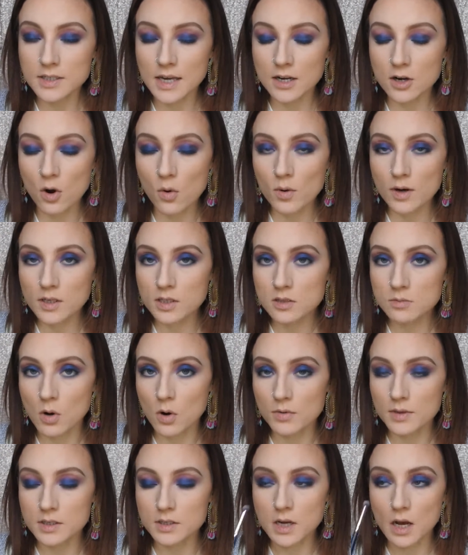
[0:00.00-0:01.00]
I don't want to
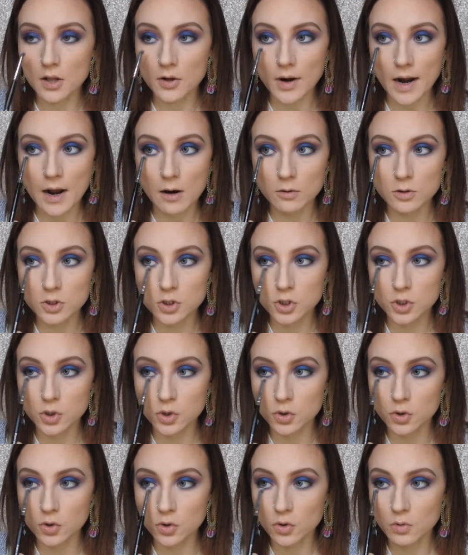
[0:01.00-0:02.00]
smoke this color out
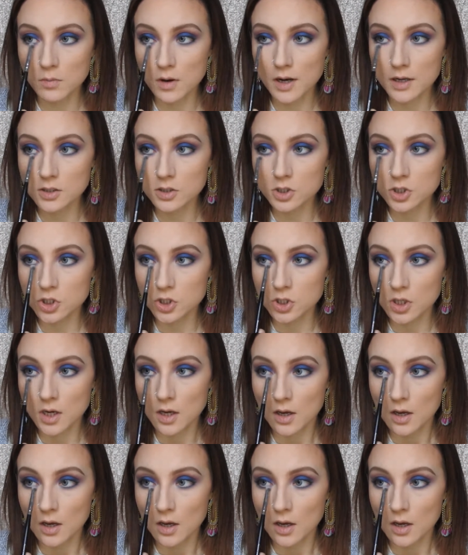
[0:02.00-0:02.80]
too much.